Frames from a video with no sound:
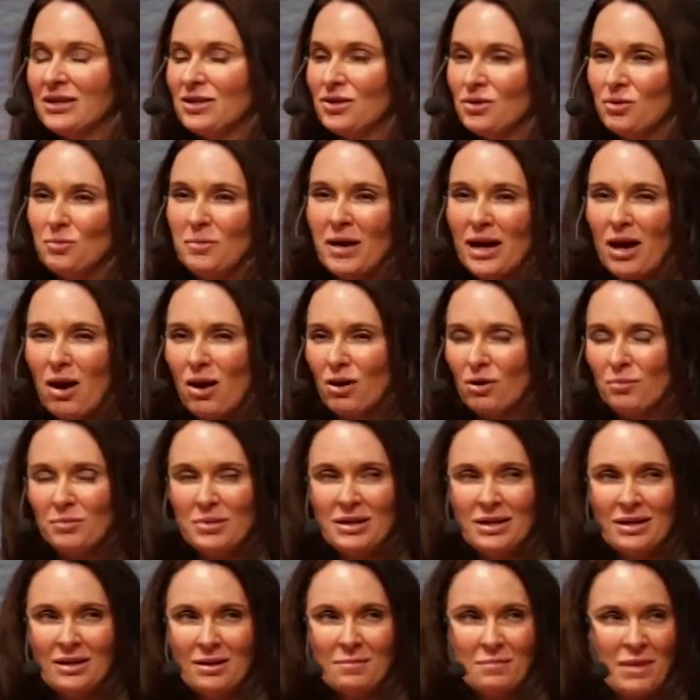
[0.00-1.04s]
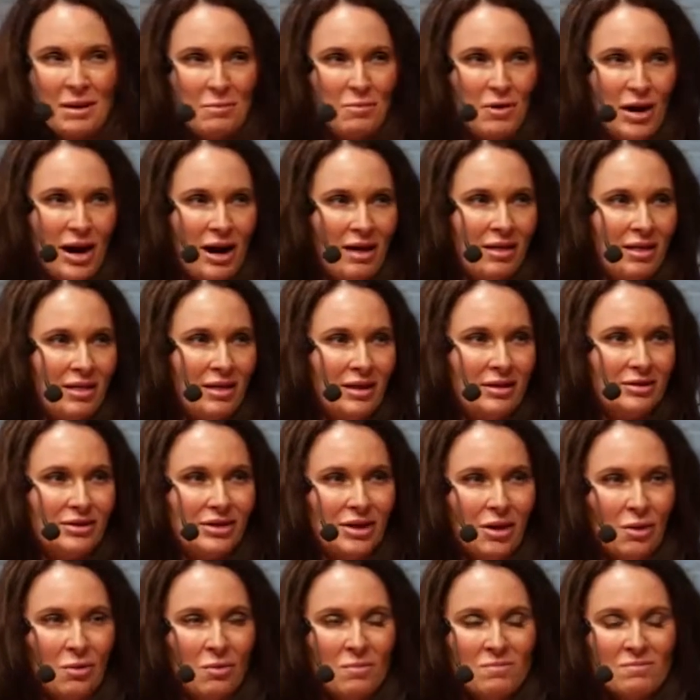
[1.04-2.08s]
is through my heartbeat and my breath.
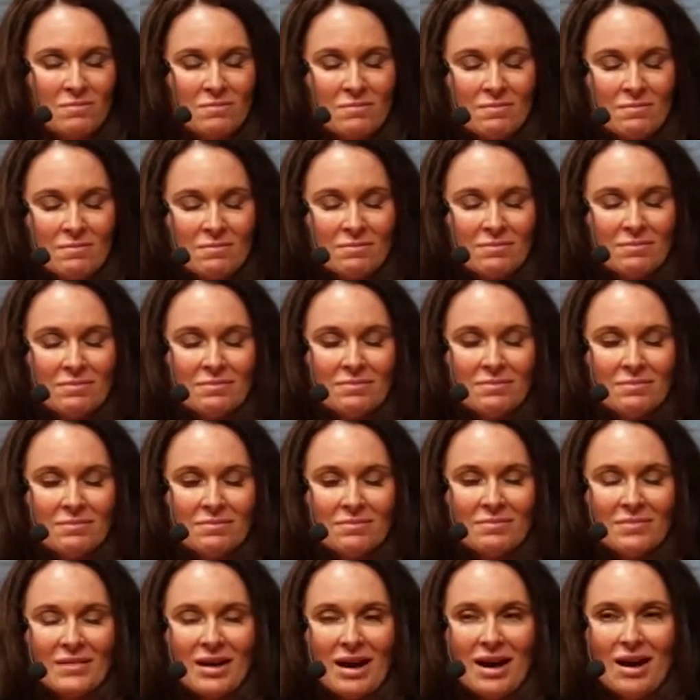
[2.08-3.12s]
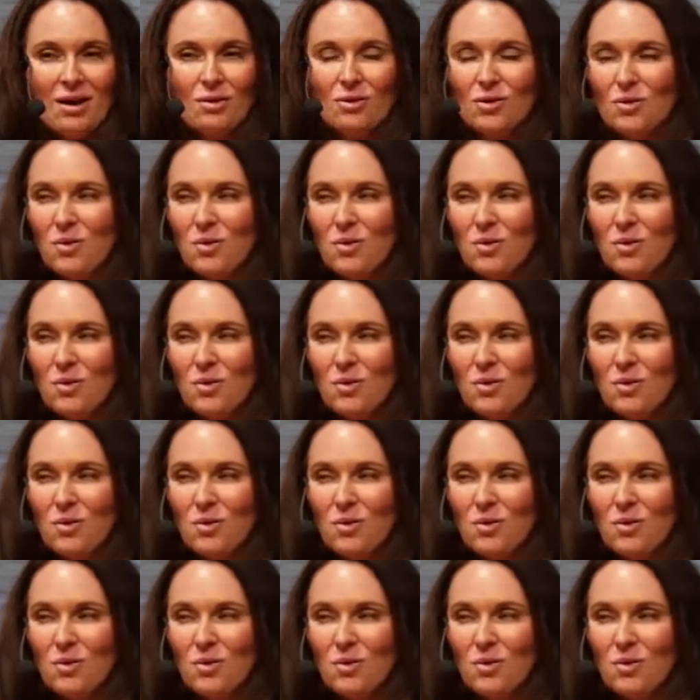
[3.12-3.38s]
So how